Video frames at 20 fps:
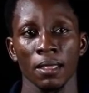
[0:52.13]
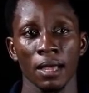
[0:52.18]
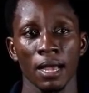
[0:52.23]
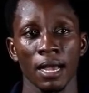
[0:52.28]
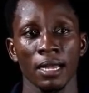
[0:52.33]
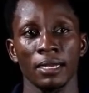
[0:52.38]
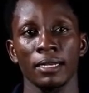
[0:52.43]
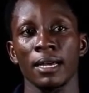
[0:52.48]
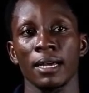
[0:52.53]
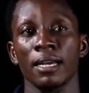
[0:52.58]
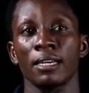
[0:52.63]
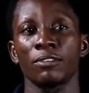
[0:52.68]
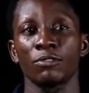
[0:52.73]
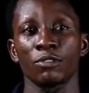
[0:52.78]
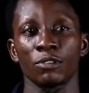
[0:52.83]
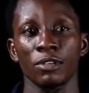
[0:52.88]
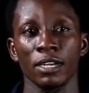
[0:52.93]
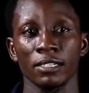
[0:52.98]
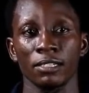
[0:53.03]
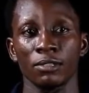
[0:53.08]
Under
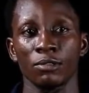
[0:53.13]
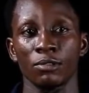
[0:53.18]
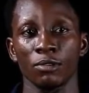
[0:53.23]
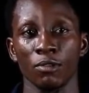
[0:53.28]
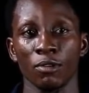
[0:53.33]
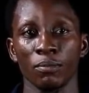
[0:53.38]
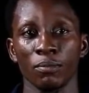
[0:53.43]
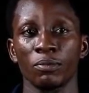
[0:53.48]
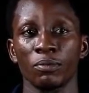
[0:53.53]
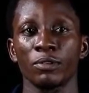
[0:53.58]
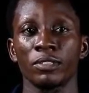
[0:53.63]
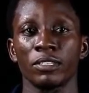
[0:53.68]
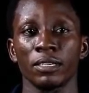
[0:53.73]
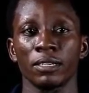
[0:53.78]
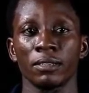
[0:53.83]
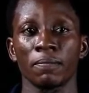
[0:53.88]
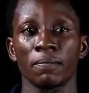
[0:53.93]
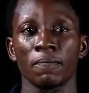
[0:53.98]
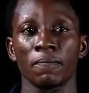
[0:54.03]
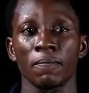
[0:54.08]
Introduction to
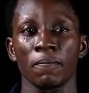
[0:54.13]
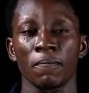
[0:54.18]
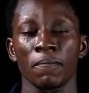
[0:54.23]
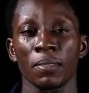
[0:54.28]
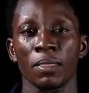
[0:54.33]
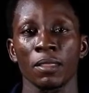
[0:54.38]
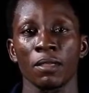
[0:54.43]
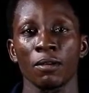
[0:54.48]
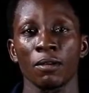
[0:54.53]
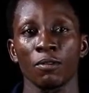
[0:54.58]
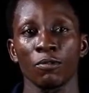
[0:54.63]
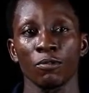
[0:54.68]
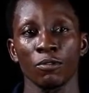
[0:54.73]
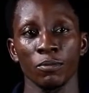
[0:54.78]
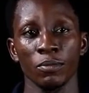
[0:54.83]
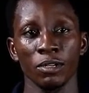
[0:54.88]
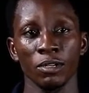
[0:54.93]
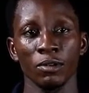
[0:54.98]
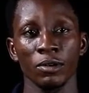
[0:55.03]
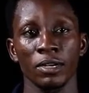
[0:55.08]
Computing, we'll
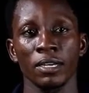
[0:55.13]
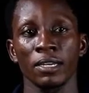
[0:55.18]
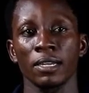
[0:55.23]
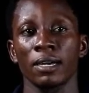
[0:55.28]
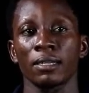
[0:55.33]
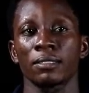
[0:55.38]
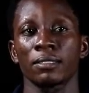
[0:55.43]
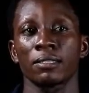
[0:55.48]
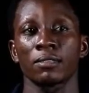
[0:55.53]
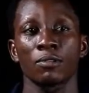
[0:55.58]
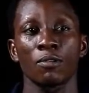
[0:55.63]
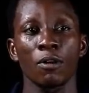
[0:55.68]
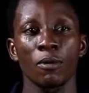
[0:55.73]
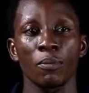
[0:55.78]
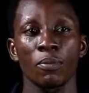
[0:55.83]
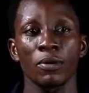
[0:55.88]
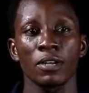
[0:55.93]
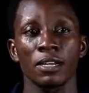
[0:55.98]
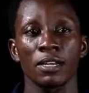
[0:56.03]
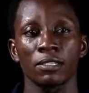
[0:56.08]
be looking at
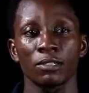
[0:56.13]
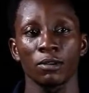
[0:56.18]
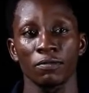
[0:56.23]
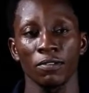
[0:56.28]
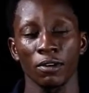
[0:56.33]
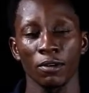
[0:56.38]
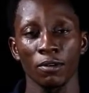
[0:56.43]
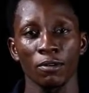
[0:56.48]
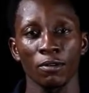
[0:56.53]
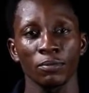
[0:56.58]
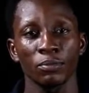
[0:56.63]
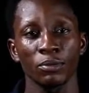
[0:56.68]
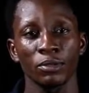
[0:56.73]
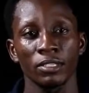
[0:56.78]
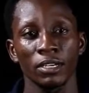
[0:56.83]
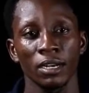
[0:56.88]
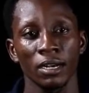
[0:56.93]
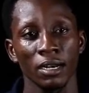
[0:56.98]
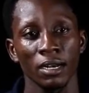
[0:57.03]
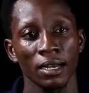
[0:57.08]
components of a
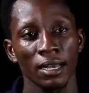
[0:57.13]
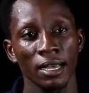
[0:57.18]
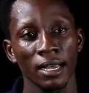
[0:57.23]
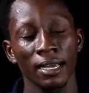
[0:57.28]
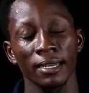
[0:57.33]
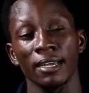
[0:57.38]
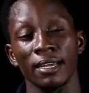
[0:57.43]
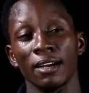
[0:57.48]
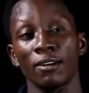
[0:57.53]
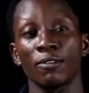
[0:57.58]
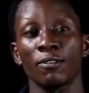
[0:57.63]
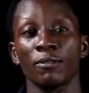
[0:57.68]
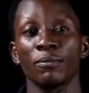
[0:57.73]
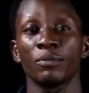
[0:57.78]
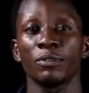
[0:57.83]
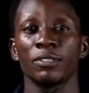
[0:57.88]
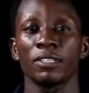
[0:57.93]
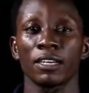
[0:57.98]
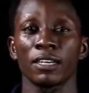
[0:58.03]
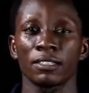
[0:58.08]
computer and a
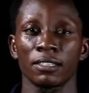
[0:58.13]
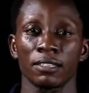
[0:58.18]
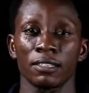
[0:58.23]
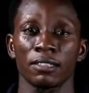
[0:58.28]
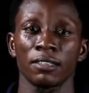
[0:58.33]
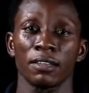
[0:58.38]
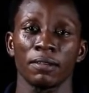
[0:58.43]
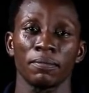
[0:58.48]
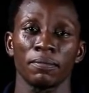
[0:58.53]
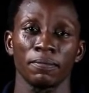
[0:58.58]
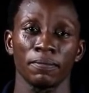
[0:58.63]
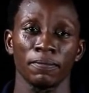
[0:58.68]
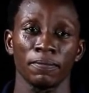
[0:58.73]
computer system.